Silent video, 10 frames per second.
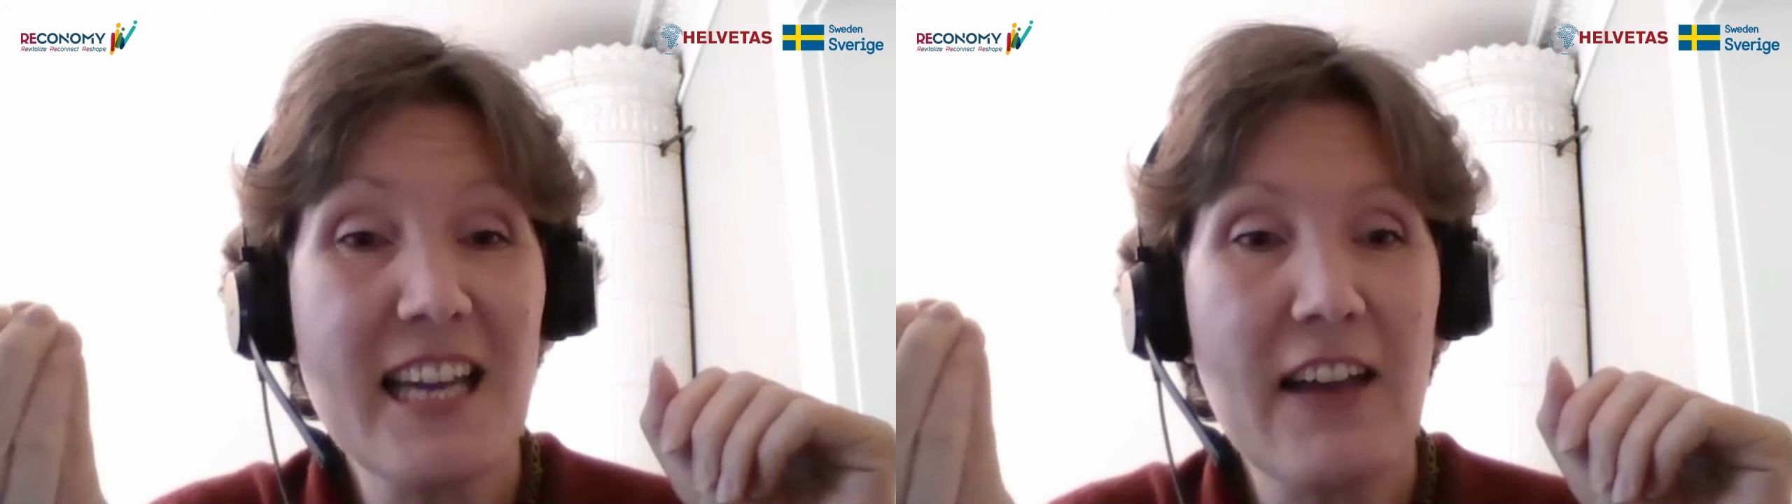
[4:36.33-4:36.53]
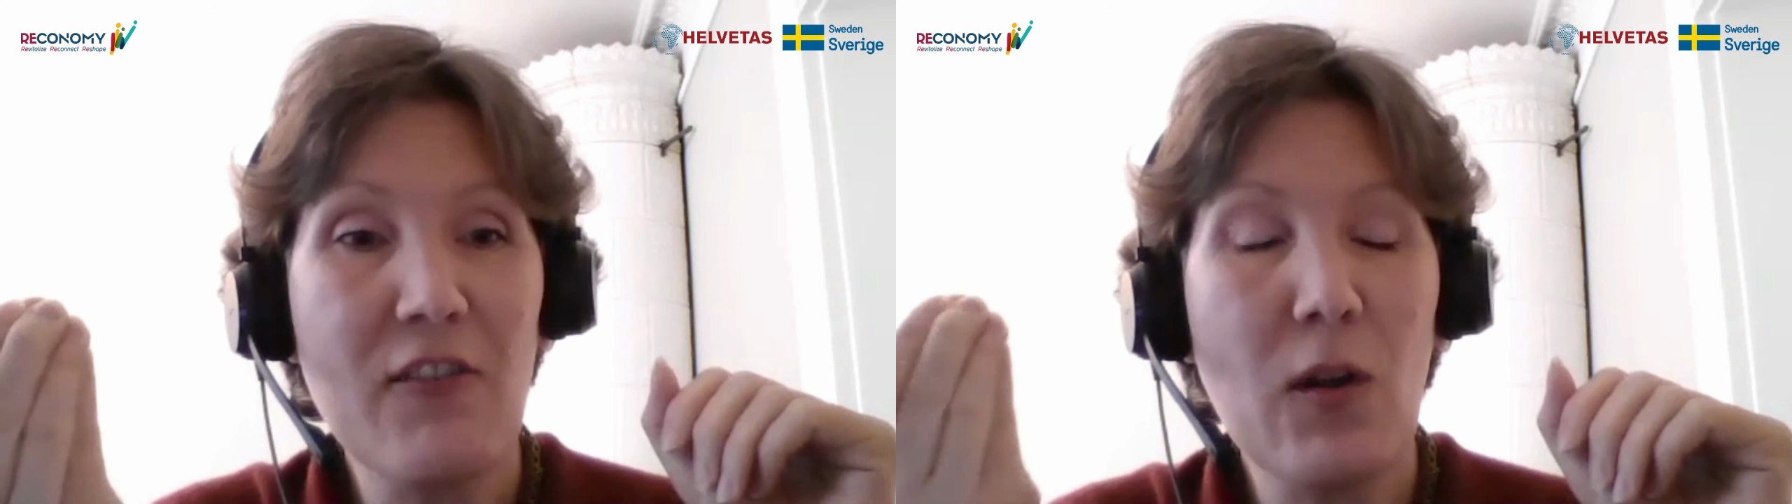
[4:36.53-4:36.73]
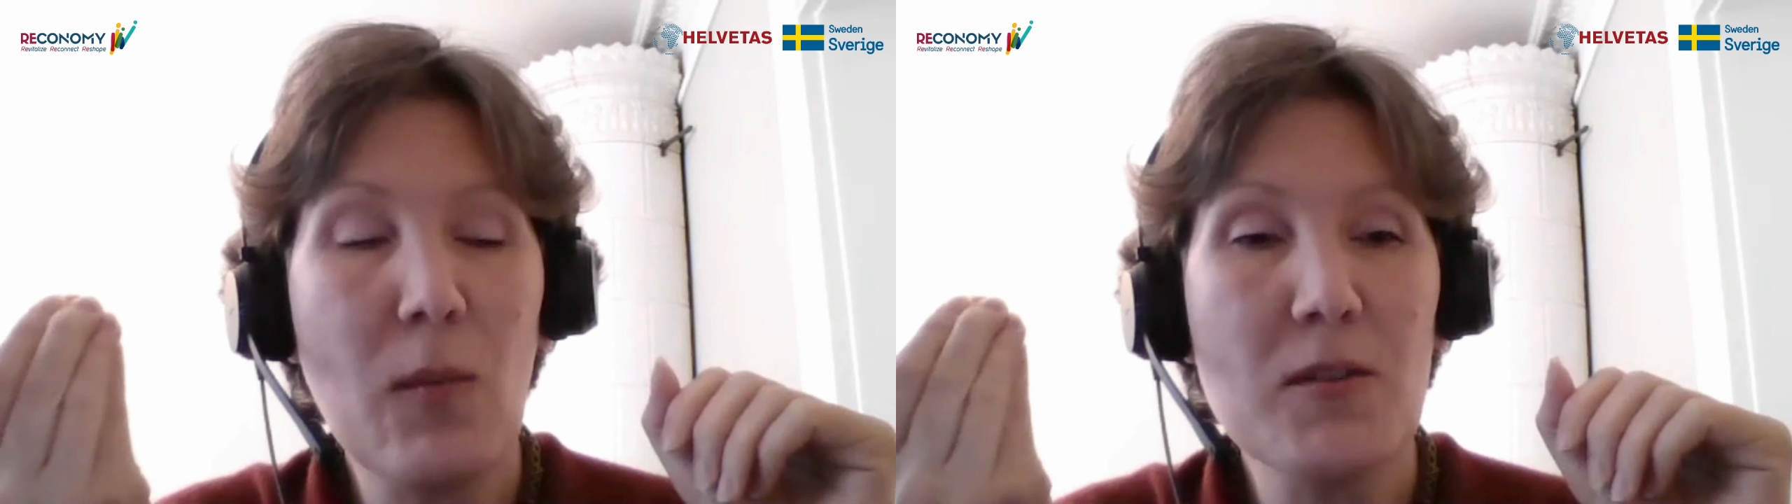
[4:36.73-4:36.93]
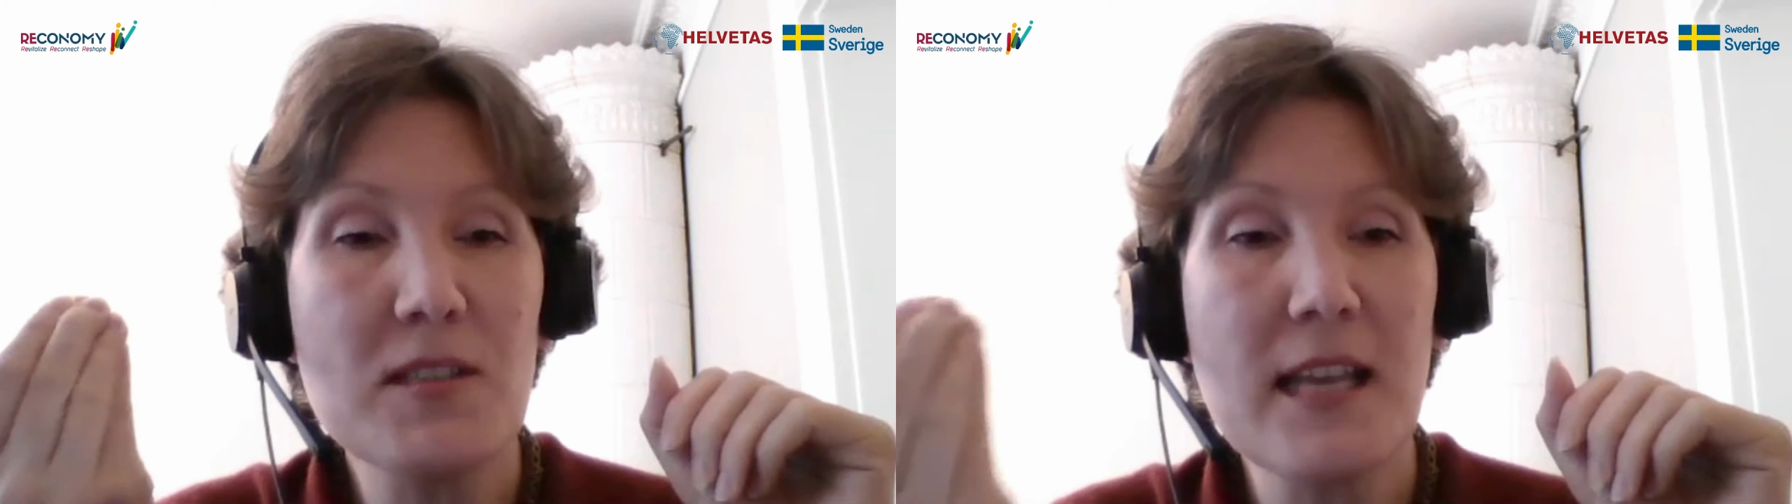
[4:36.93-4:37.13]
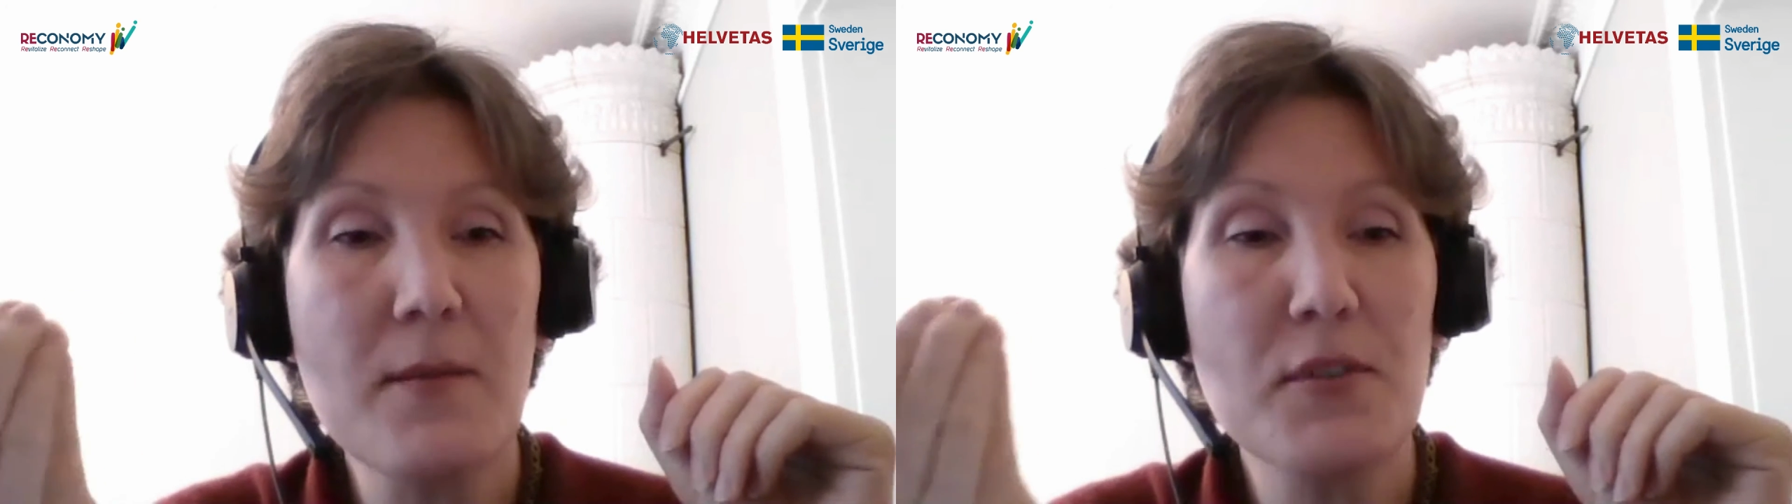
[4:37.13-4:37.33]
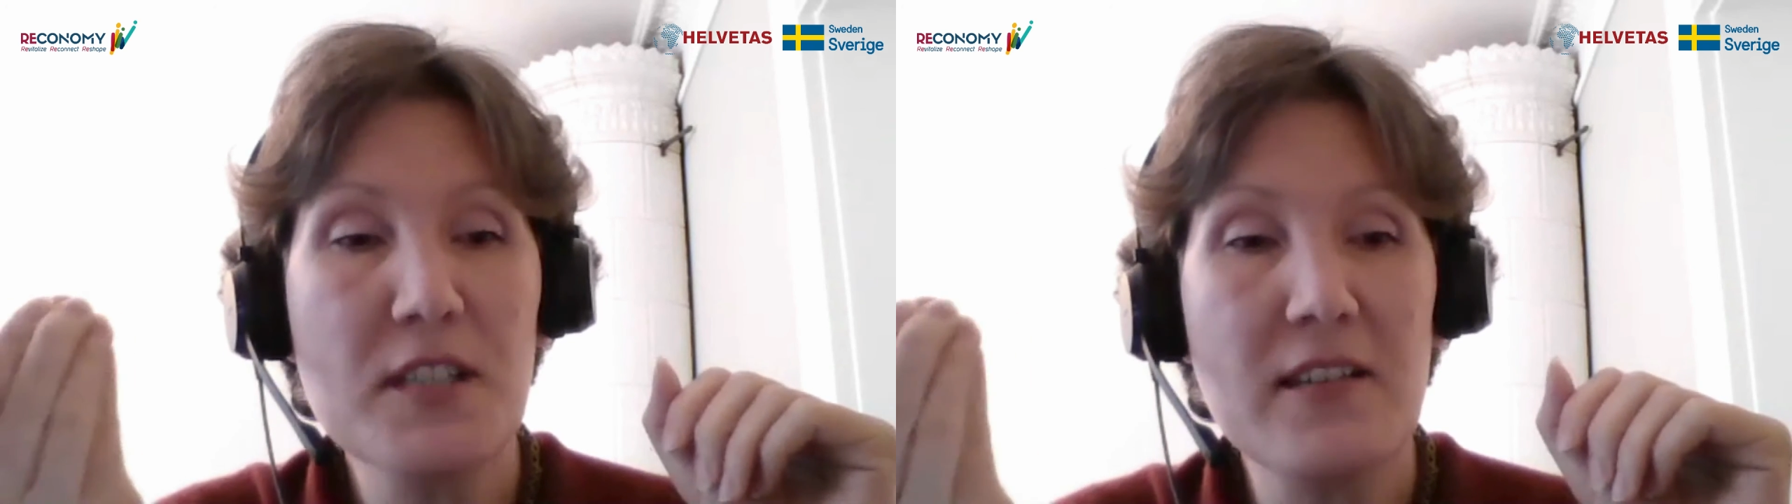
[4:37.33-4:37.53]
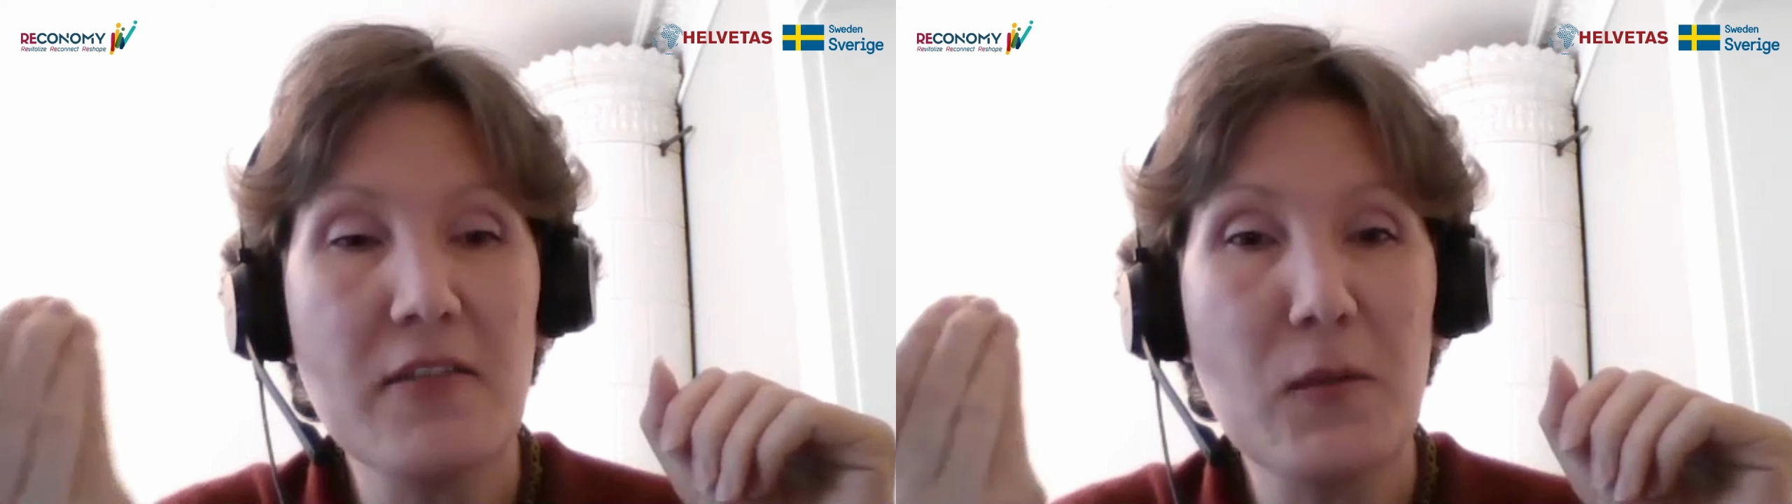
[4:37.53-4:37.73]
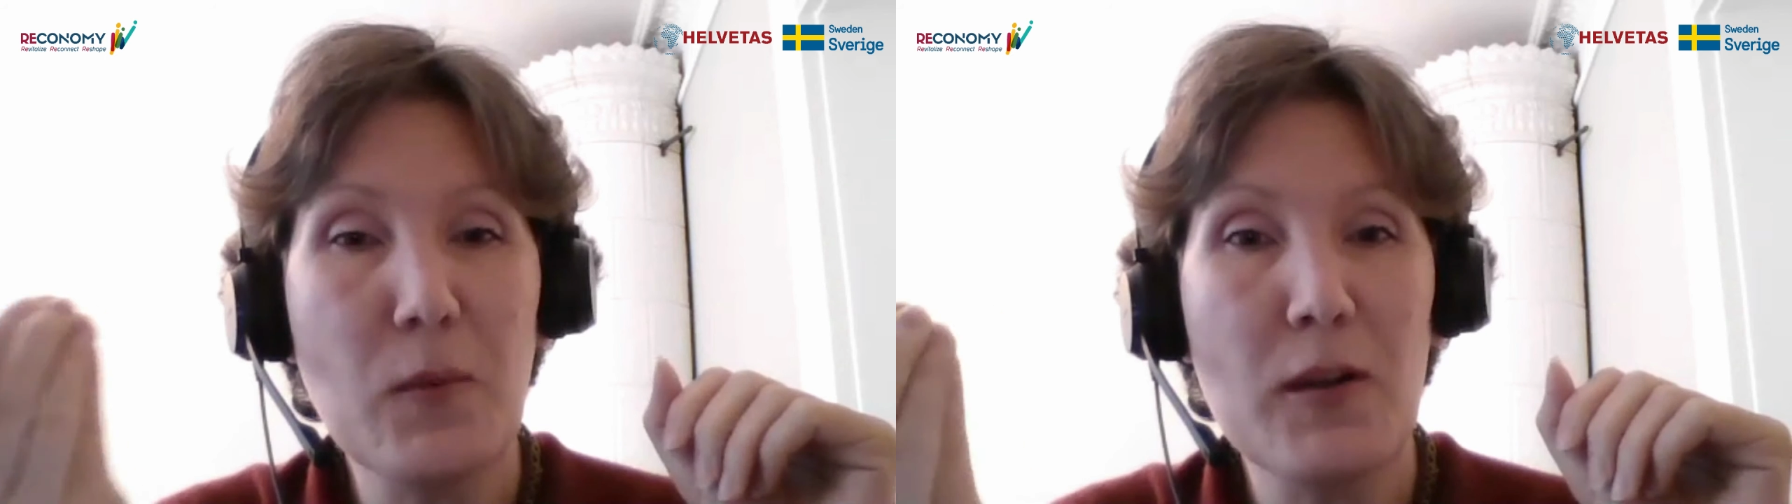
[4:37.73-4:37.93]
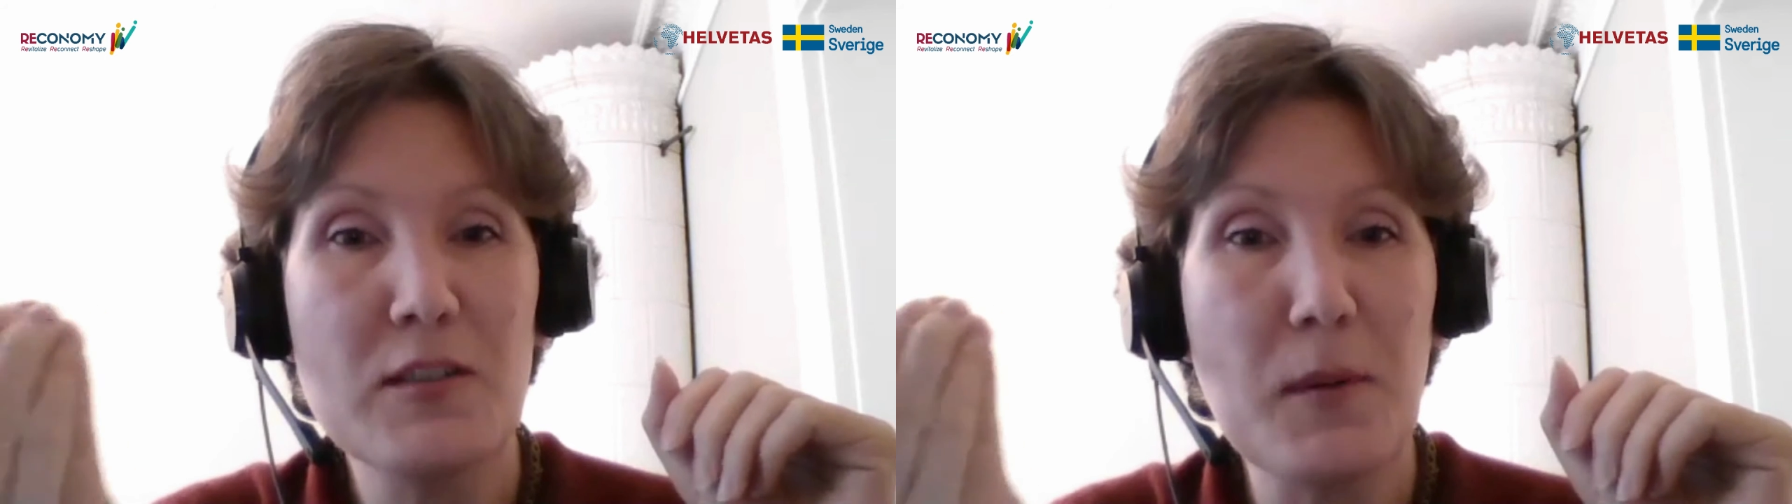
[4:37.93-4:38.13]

have almost 10% of the world's